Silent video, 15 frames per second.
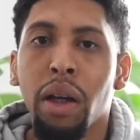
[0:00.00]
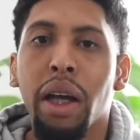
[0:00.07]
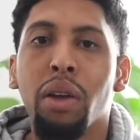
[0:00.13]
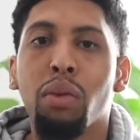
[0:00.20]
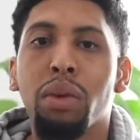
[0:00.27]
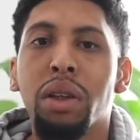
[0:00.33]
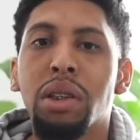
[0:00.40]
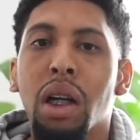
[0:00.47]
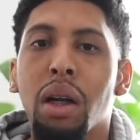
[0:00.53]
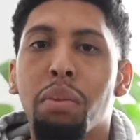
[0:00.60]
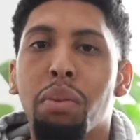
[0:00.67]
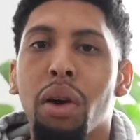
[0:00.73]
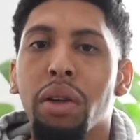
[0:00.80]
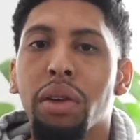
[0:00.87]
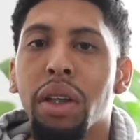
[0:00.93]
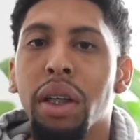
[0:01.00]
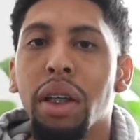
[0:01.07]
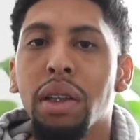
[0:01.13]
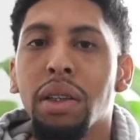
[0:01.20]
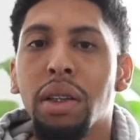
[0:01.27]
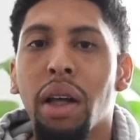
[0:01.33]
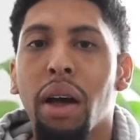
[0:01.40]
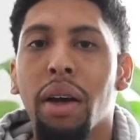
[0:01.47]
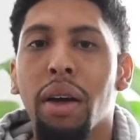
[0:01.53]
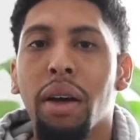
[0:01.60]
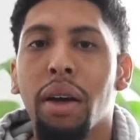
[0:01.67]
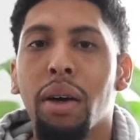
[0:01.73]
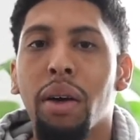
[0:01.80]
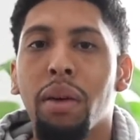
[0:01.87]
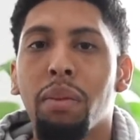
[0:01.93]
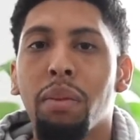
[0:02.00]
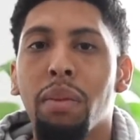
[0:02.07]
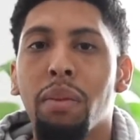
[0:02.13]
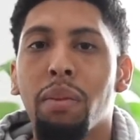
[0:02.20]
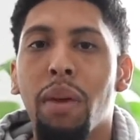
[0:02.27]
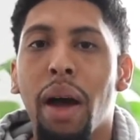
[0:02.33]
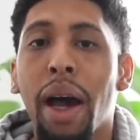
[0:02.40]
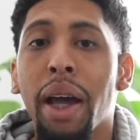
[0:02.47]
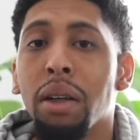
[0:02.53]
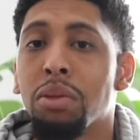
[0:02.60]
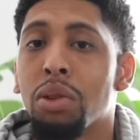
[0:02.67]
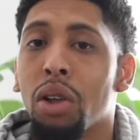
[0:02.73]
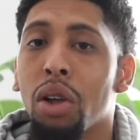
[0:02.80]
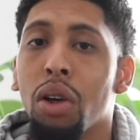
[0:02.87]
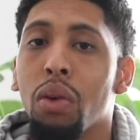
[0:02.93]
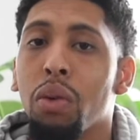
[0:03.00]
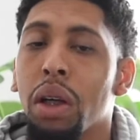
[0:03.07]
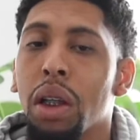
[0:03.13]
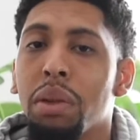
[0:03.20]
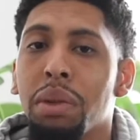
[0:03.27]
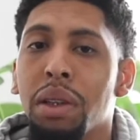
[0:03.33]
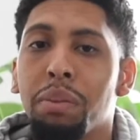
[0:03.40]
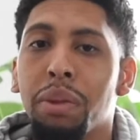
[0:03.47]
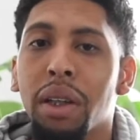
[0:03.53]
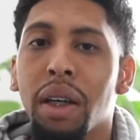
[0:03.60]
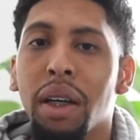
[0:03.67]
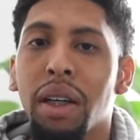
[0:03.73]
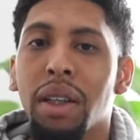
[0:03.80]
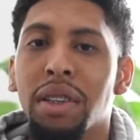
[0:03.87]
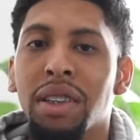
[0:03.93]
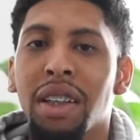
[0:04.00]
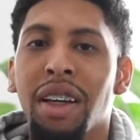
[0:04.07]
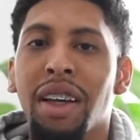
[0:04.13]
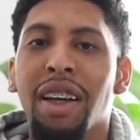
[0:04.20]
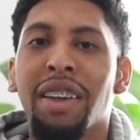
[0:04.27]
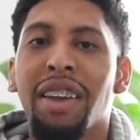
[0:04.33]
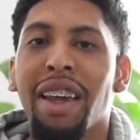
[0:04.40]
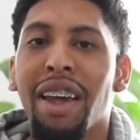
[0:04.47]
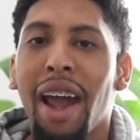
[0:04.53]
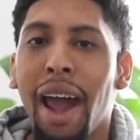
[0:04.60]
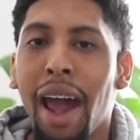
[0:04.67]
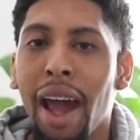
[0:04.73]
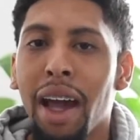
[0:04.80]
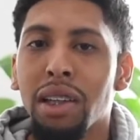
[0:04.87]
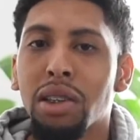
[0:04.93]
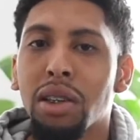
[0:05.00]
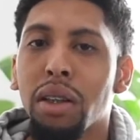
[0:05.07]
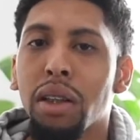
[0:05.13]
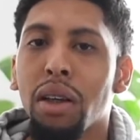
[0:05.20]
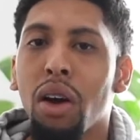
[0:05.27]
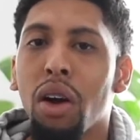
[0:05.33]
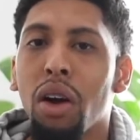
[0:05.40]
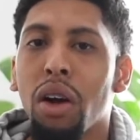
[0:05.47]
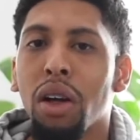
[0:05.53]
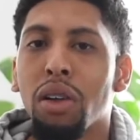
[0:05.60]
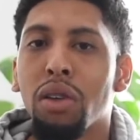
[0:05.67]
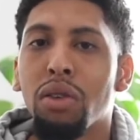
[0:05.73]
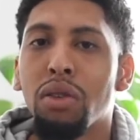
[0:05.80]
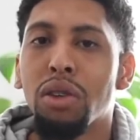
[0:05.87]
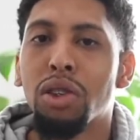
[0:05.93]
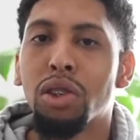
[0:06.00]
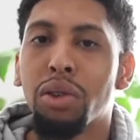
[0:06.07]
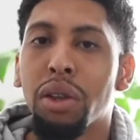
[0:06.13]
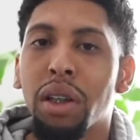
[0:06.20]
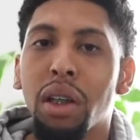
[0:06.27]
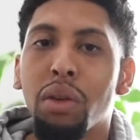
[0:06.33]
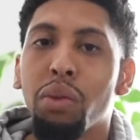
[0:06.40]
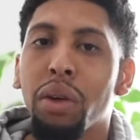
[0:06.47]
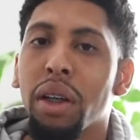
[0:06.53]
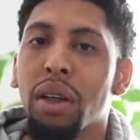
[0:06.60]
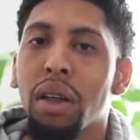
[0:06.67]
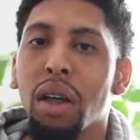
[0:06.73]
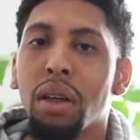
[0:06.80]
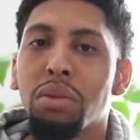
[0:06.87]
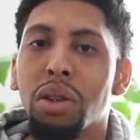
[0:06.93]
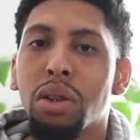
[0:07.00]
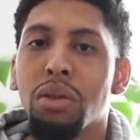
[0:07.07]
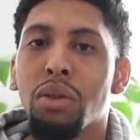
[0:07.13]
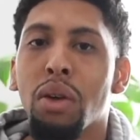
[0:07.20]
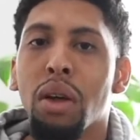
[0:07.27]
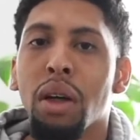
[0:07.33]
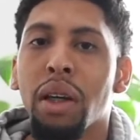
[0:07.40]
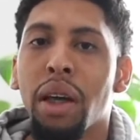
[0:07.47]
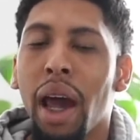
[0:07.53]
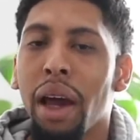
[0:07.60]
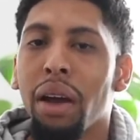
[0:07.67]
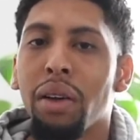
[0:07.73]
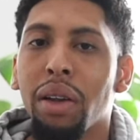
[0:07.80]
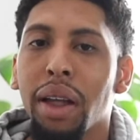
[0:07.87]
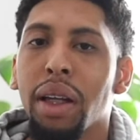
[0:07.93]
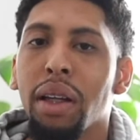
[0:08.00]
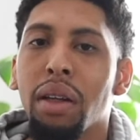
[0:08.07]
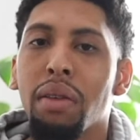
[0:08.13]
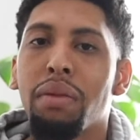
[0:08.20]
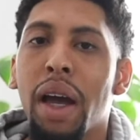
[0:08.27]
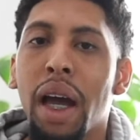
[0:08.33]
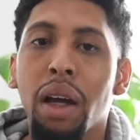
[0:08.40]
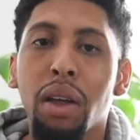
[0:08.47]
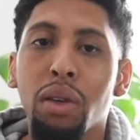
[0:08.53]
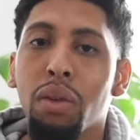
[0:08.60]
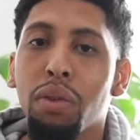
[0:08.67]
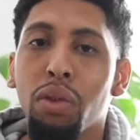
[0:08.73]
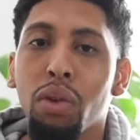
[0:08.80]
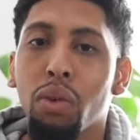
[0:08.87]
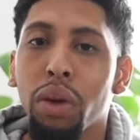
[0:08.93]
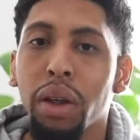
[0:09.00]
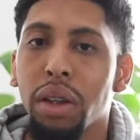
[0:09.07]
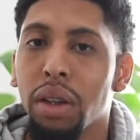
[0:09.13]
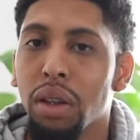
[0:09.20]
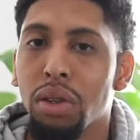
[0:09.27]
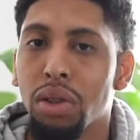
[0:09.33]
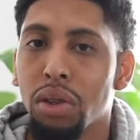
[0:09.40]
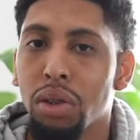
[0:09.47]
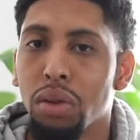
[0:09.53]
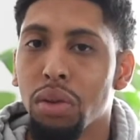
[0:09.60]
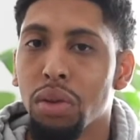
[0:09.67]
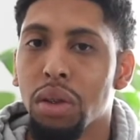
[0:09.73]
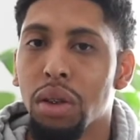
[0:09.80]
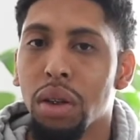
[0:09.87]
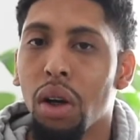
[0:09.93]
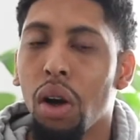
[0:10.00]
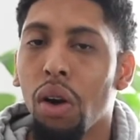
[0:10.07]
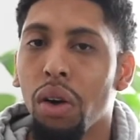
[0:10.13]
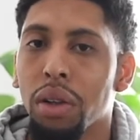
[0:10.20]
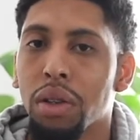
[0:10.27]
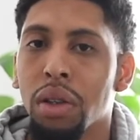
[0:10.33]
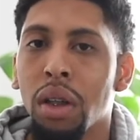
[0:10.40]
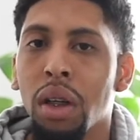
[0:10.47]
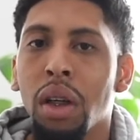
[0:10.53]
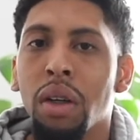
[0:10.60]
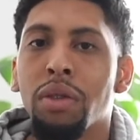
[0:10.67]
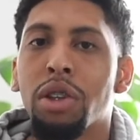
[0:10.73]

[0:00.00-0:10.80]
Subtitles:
And the reason I brought these items along with me because they actually are a little tricky when it comes in calculating the value for what these shoes cost.